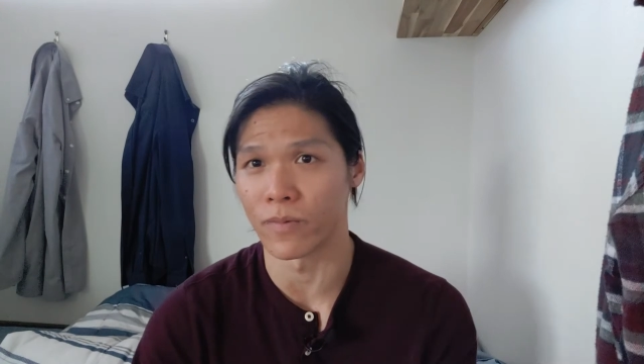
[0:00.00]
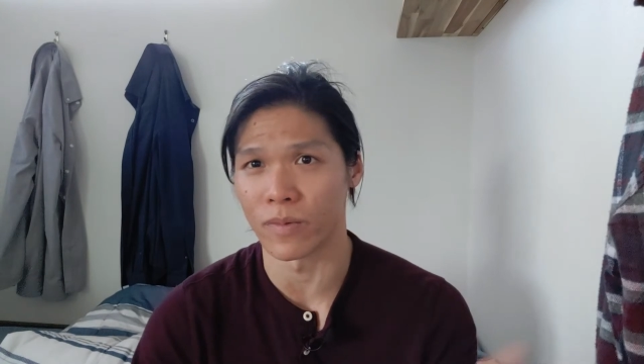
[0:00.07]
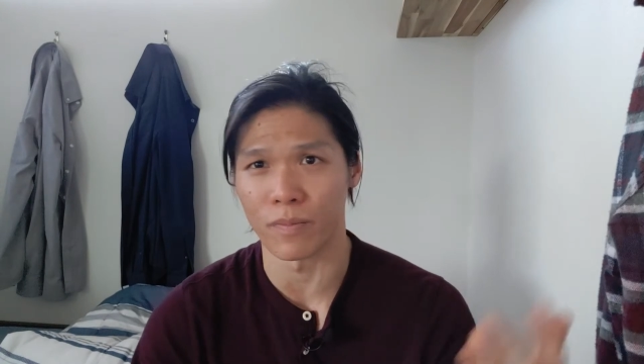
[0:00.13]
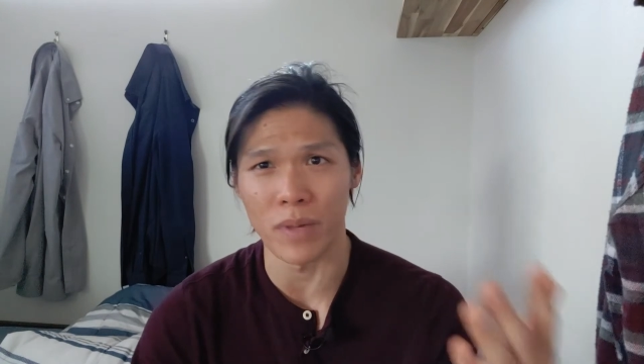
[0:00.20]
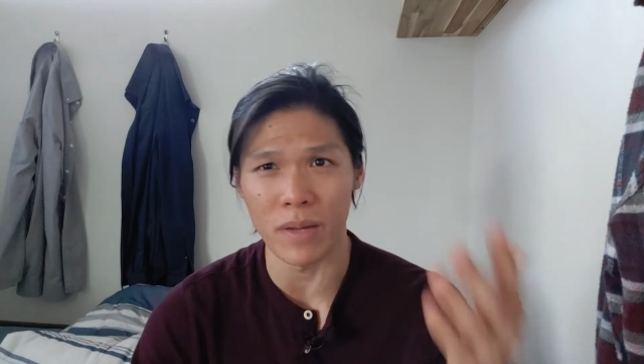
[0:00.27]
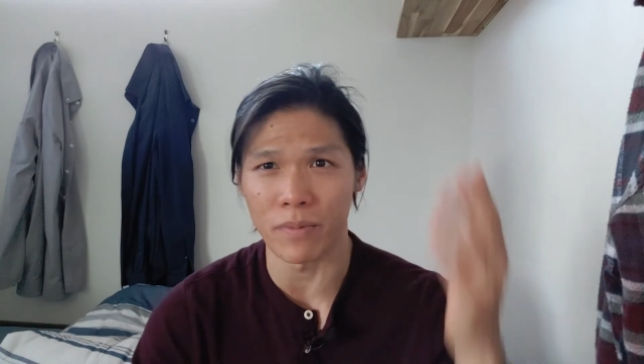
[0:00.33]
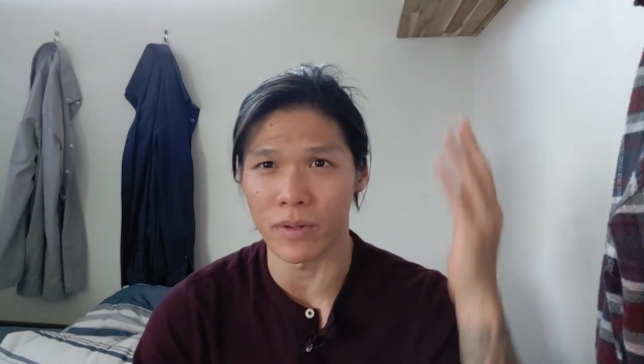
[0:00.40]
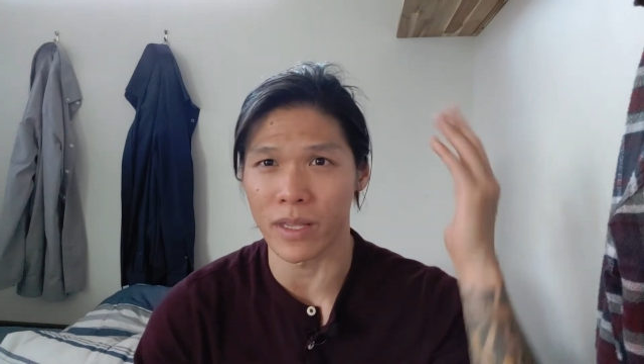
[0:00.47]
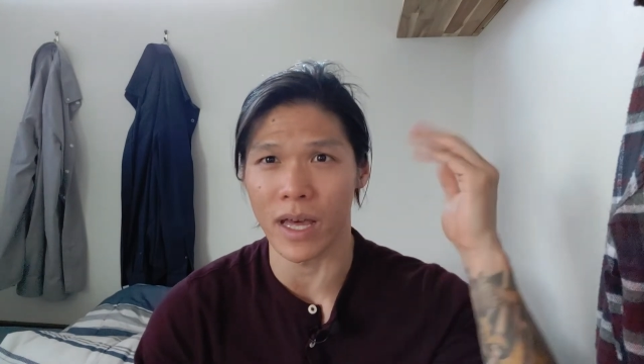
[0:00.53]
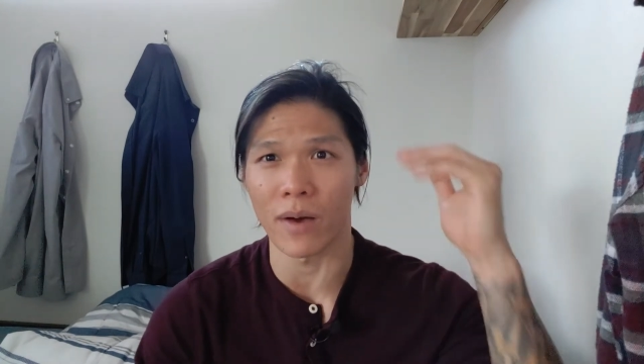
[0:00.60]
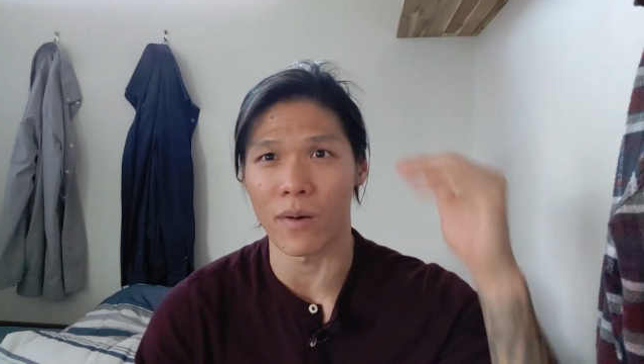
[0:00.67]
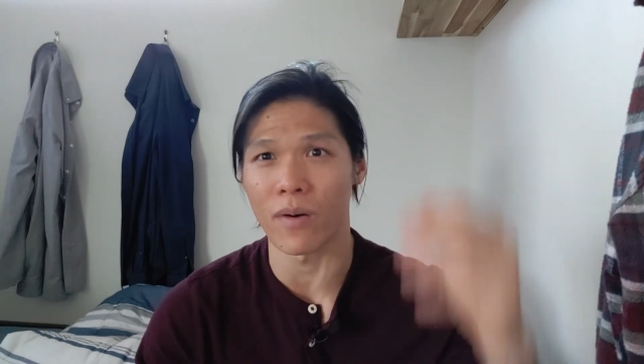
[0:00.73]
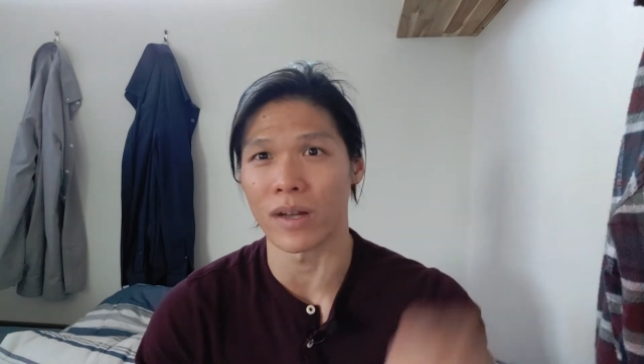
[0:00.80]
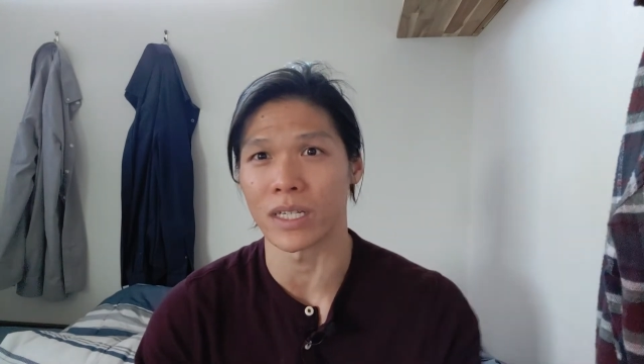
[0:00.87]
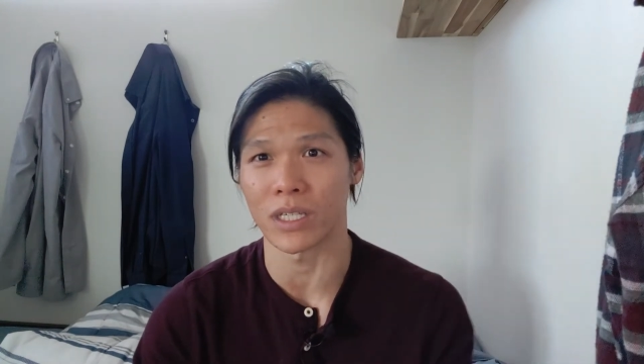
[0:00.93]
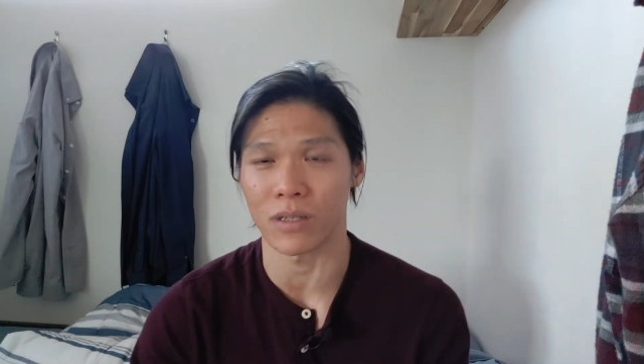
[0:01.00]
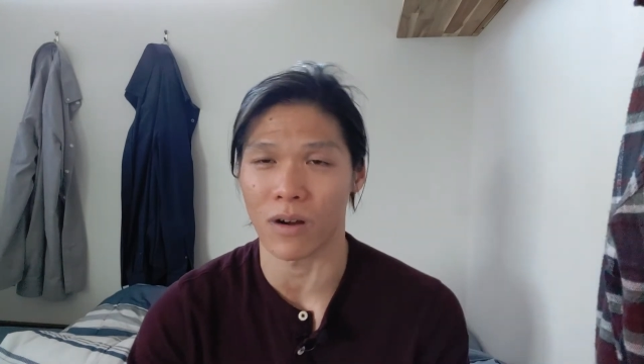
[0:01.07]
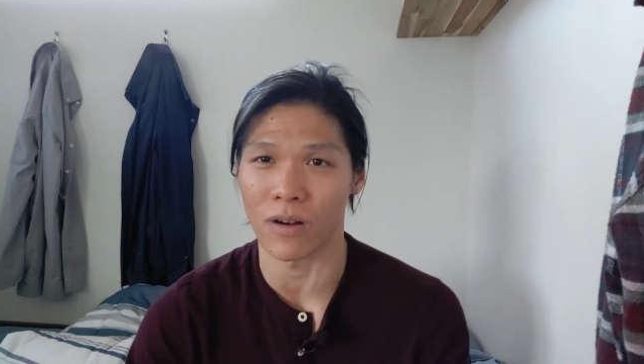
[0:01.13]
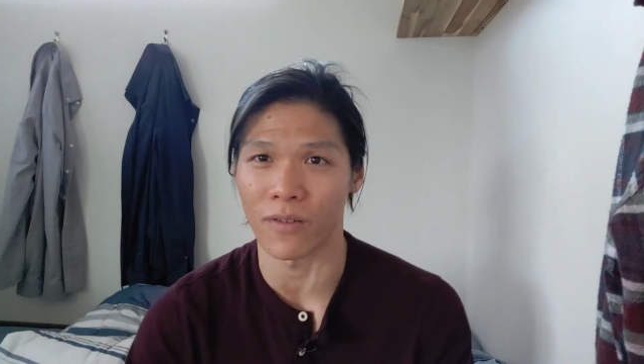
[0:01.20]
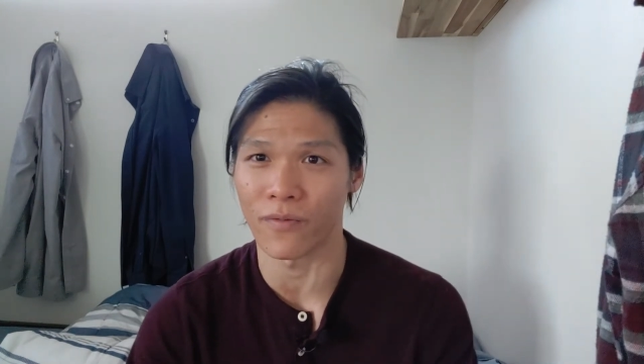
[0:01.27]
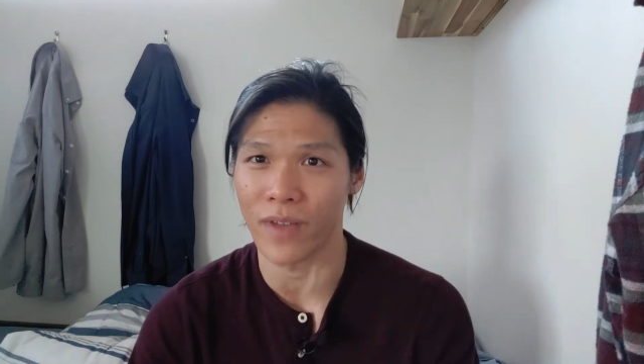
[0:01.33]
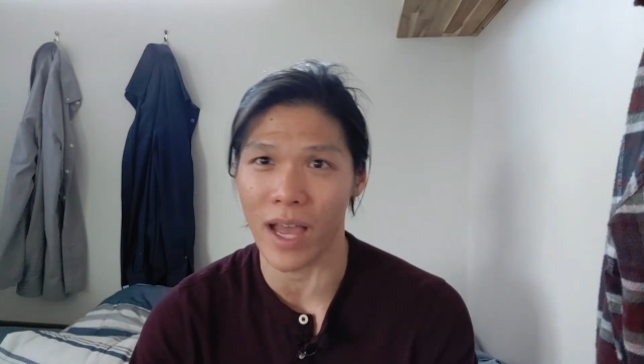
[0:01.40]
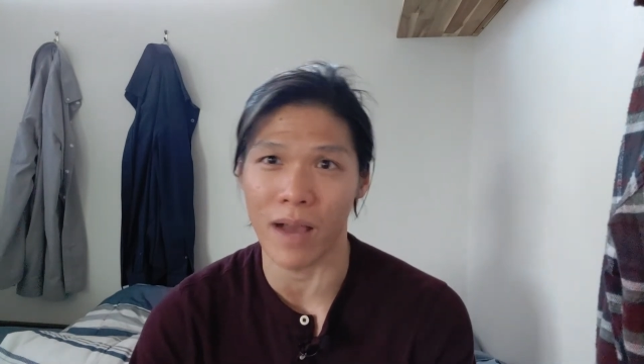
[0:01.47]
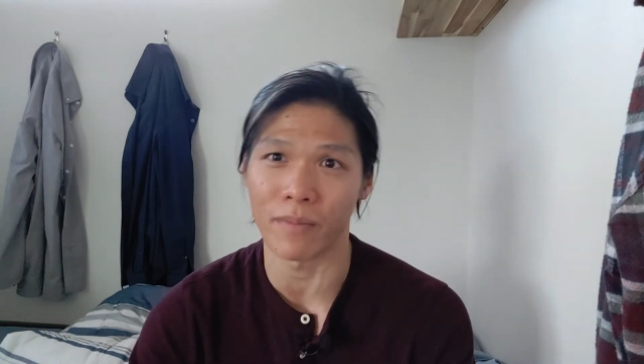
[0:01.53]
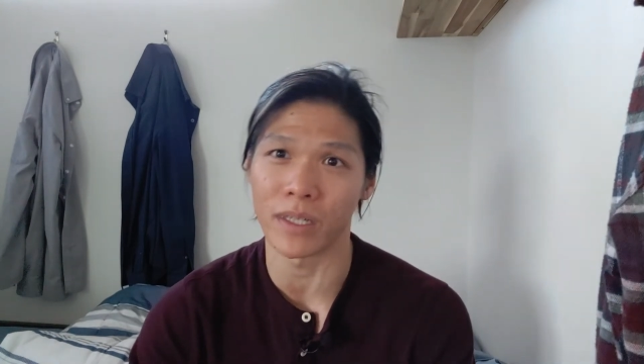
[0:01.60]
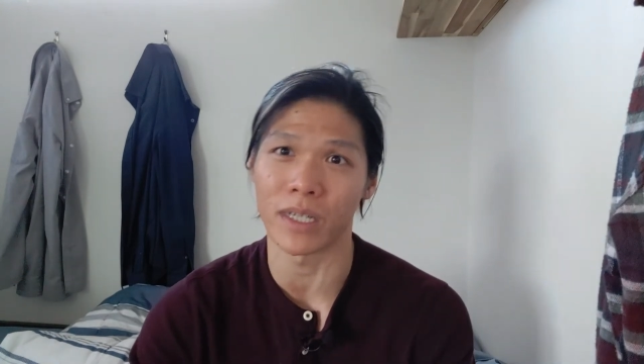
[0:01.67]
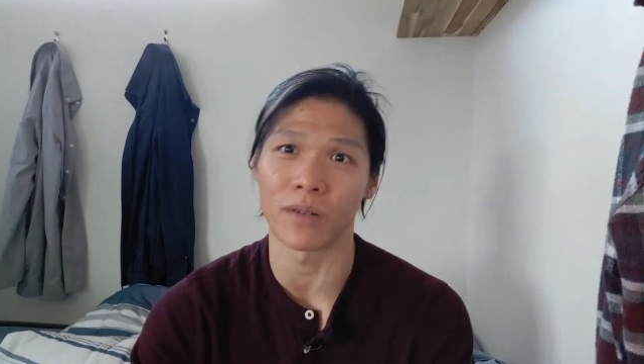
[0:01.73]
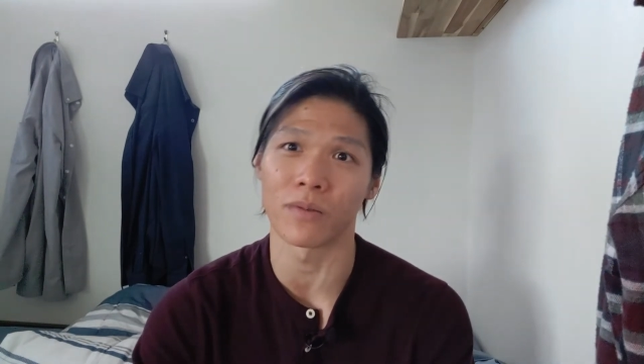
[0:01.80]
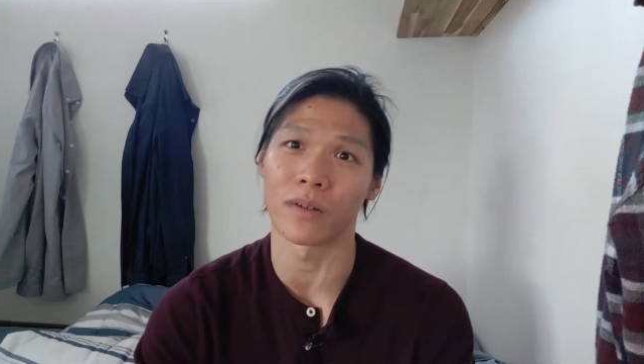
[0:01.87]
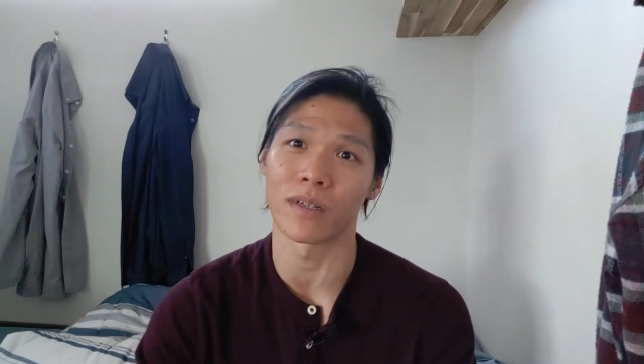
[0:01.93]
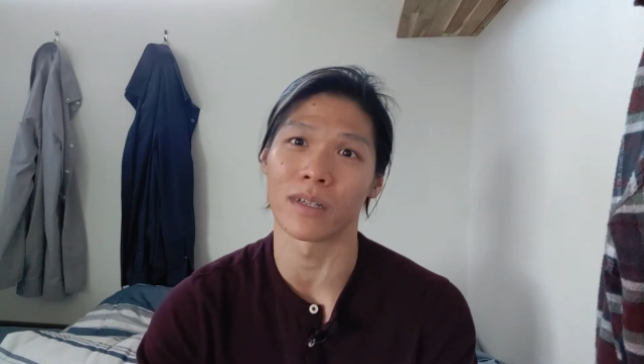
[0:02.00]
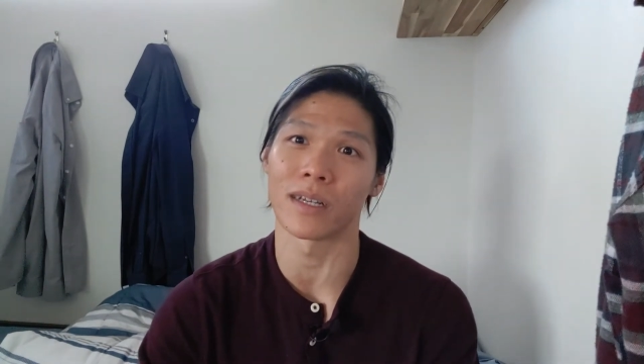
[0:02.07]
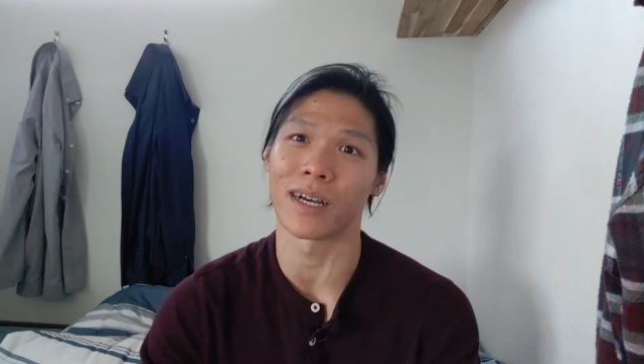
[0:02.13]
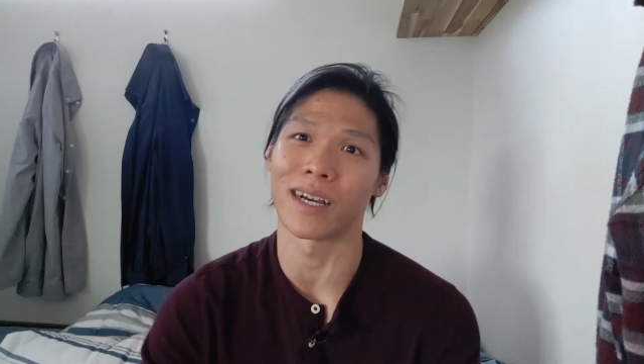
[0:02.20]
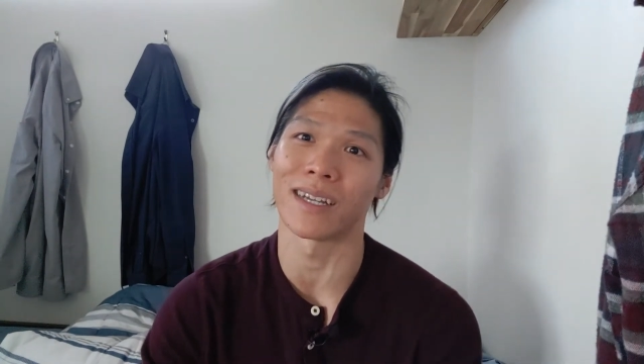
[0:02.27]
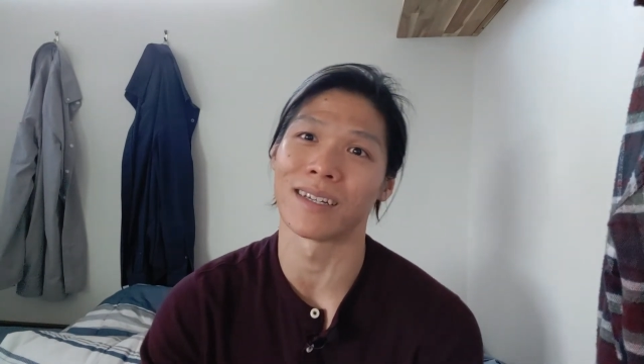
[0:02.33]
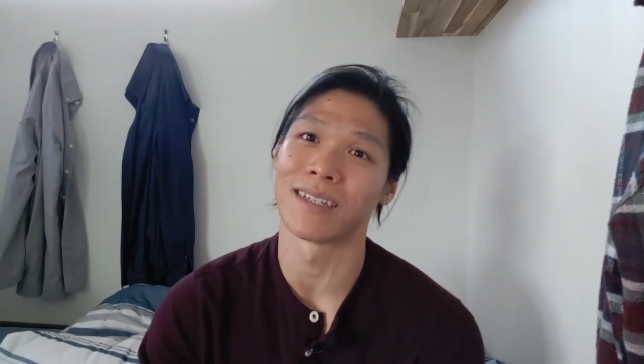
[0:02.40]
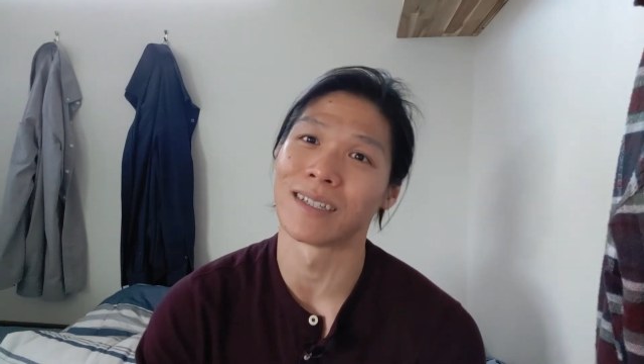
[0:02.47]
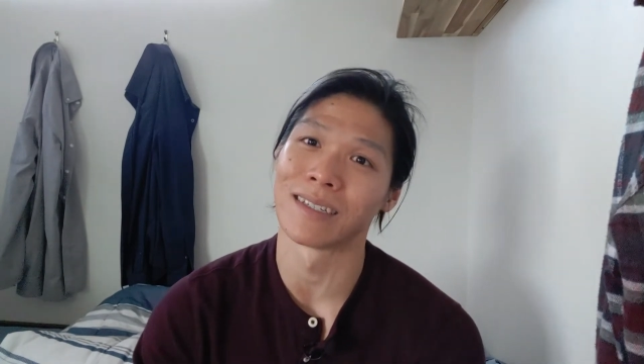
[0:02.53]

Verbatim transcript: for people that want to start a family and whatnot,